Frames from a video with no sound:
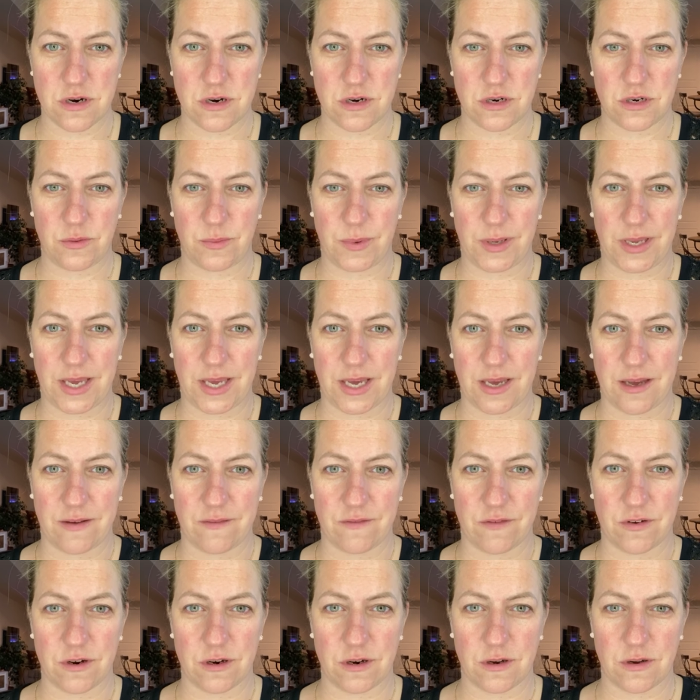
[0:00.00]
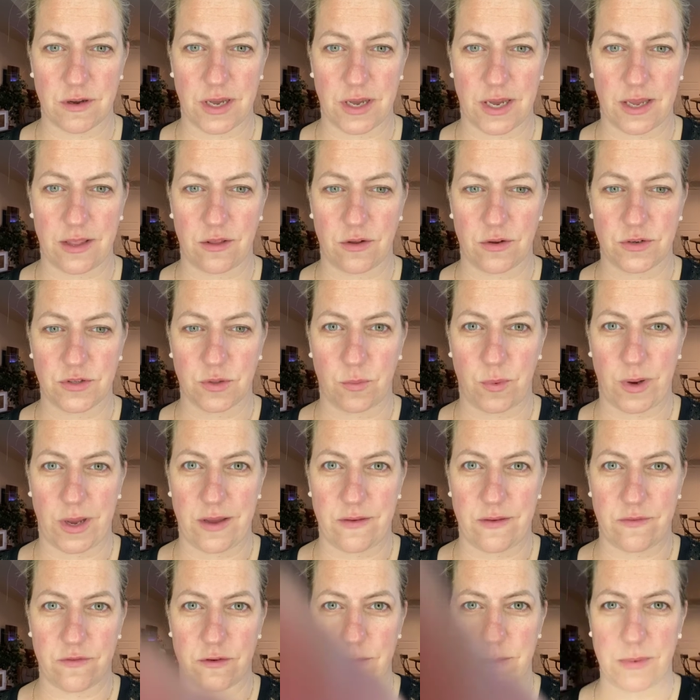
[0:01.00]
Do we have her? Okay, there's a way
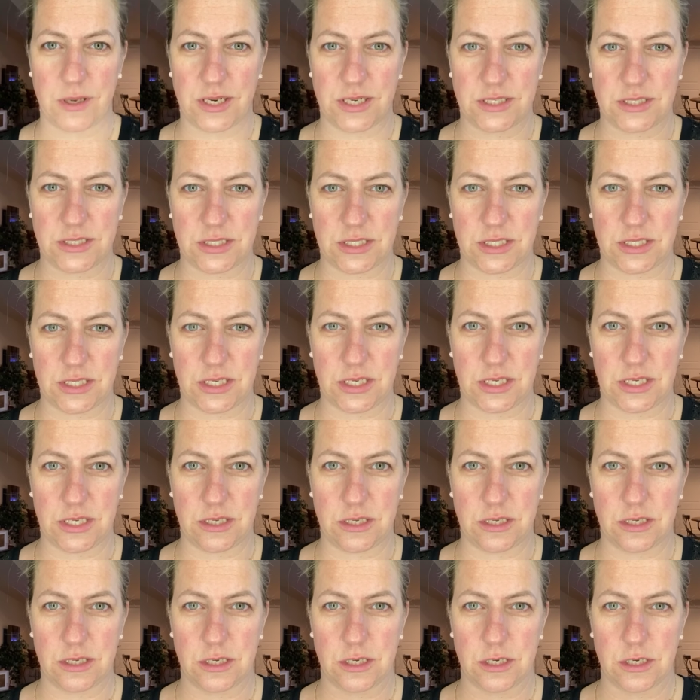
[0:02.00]
for me to see